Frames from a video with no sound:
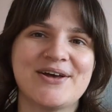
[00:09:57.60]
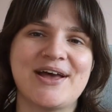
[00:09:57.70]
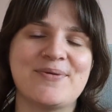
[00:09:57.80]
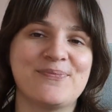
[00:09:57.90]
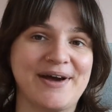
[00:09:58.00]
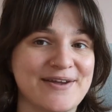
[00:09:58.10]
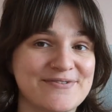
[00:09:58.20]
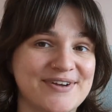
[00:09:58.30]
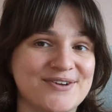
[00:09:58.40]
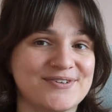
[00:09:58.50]
And my
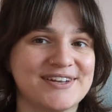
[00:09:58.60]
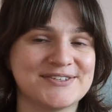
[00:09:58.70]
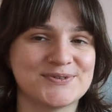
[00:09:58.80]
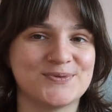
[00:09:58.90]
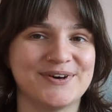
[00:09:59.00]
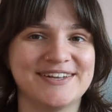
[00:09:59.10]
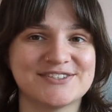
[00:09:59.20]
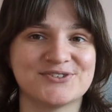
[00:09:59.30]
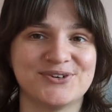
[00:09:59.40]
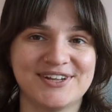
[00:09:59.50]
favorite is the one
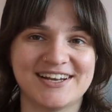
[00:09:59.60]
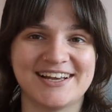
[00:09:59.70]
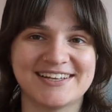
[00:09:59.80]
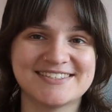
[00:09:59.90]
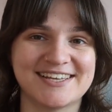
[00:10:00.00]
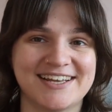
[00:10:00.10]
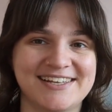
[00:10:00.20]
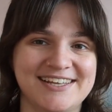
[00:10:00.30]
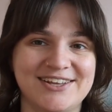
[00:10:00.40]
that's holding like a tiny